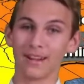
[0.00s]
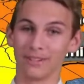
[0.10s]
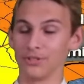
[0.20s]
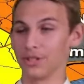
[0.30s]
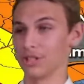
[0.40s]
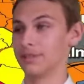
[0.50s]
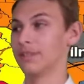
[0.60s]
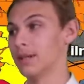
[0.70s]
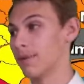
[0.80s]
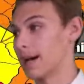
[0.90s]
and you could
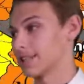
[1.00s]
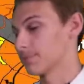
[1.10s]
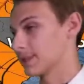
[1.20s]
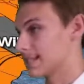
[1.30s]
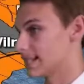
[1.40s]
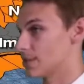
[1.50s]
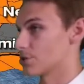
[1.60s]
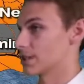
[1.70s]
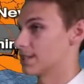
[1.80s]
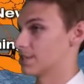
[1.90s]
possibly see those
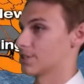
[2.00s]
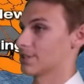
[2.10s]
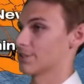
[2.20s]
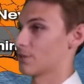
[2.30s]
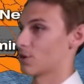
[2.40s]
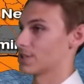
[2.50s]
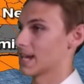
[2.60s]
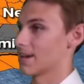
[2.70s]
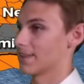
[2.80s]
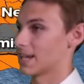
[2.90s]
conditions as far
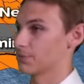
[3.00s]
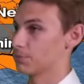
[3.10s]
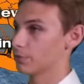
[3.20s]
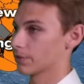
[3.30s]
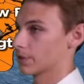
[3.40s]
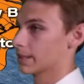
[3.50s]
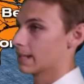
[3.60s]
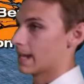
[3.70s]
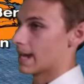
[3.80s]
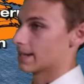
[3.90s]
south as Beaufort
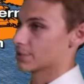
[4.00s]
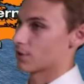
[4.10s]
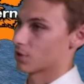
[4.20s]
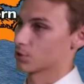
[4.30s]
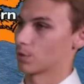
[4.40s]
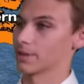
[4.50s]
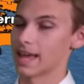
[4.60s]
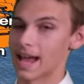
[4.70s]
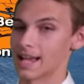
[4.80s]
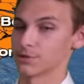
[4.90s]
and as far north
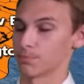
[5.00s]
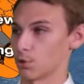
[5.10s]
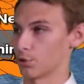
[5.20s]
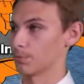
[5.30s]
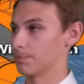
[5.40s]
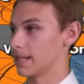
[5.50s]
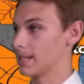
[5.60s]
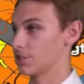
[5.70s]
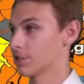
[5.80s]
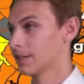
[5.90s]
as Myrtle
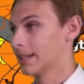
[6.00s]
Beach.